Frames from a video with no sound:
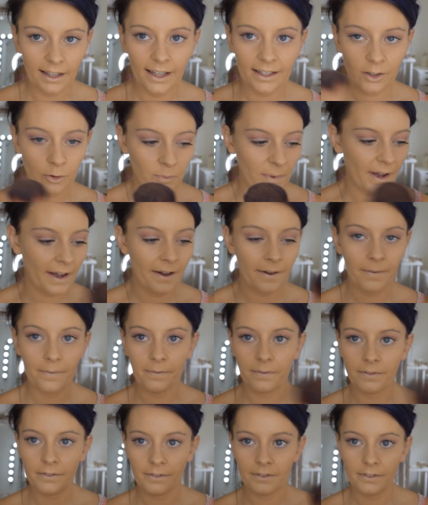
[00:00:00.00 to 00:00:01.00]
little bit,
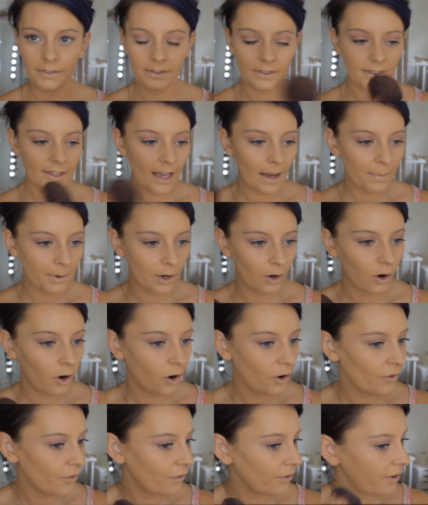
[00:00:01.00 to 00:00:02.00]
tapping it
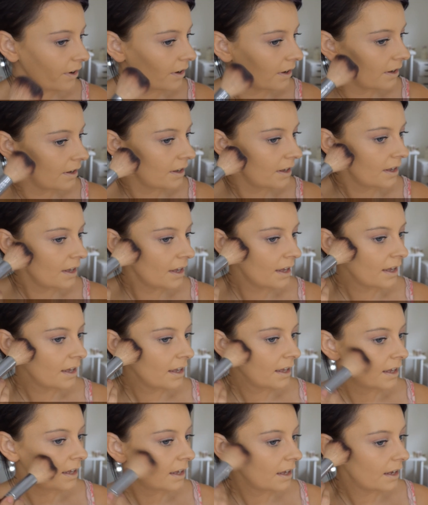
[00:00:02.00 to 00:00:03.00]
off,
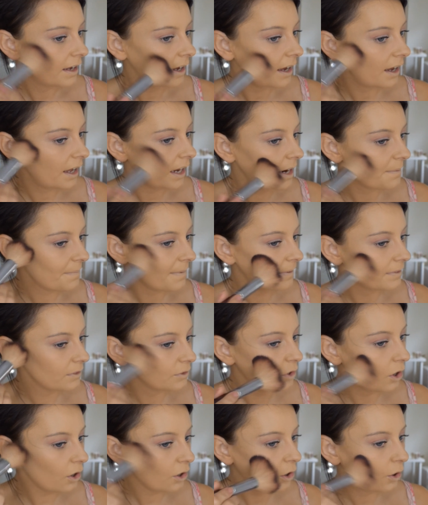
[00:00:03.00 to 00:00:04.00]
and I'm
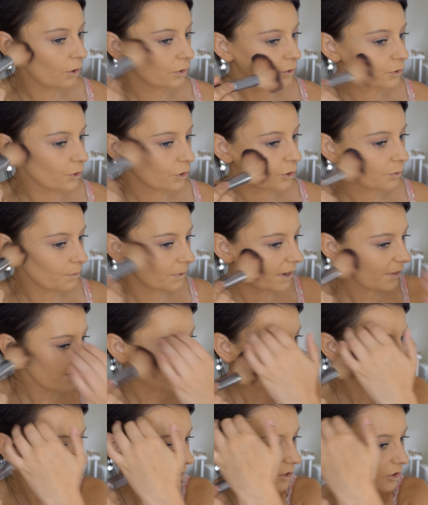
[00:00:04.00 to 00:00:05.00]
not contouring with
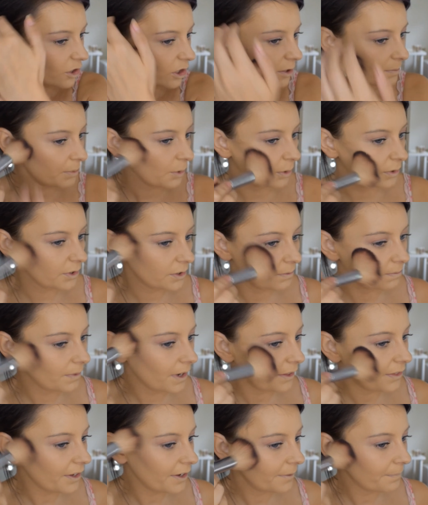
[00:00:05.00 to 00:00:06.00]
it, just bronzing
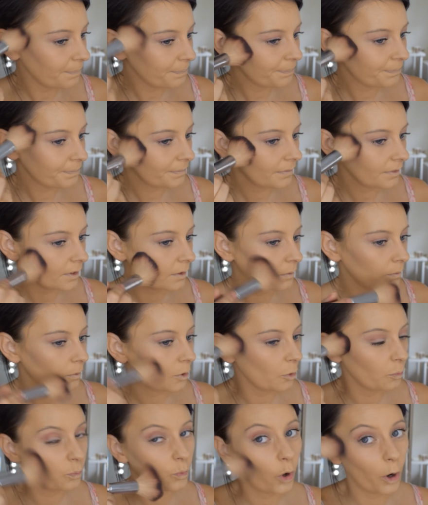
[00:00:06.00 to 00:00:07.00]
with it,
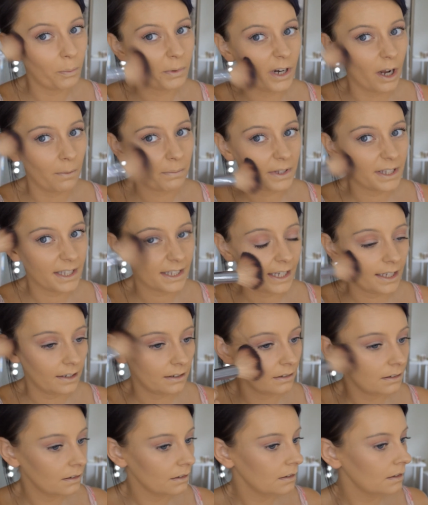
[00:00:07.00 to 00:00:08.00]
or warming up the
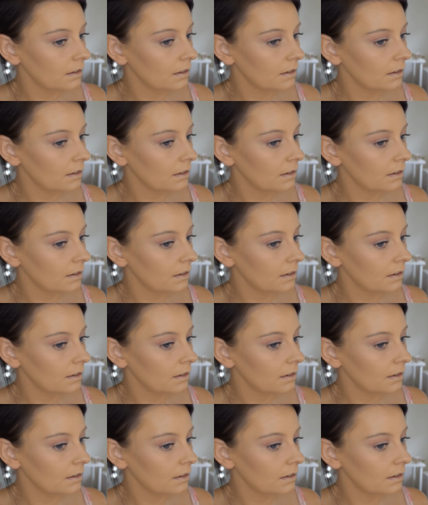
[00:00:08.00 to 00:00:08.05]
skin.